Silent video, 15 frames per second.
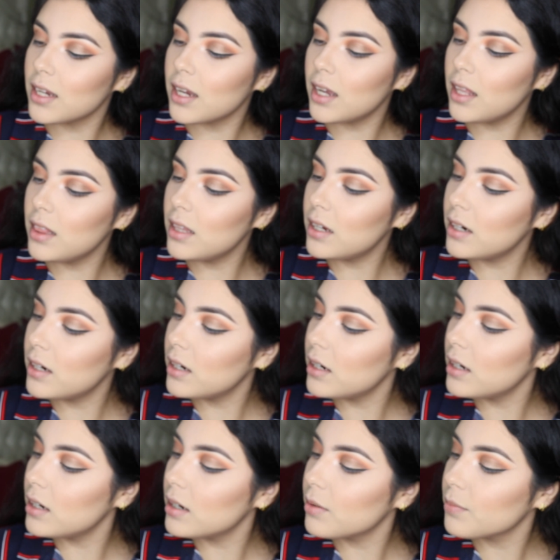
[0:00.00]

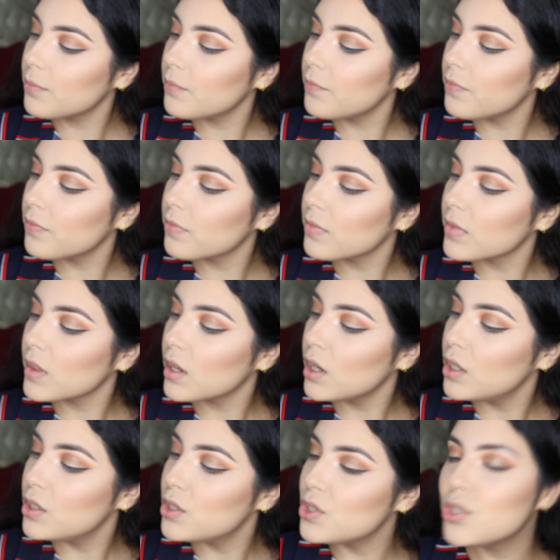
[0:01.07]
color
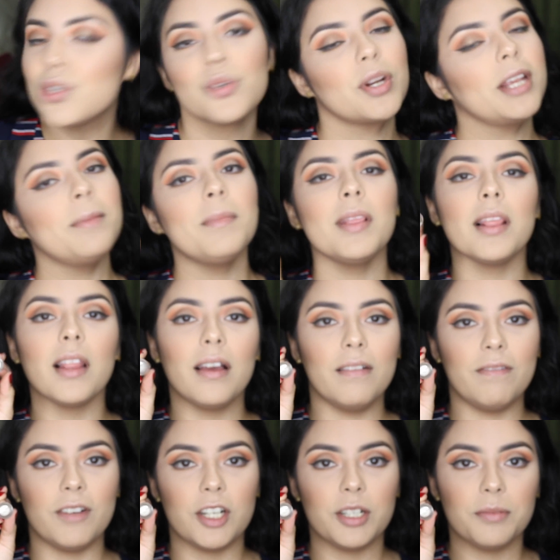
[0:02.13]
Dream
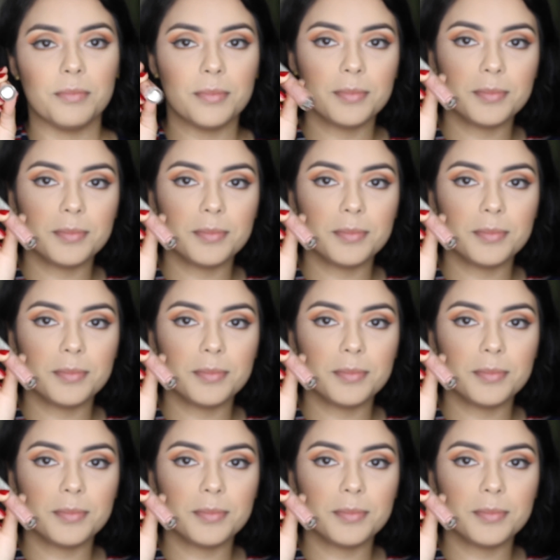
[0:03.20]
Lover.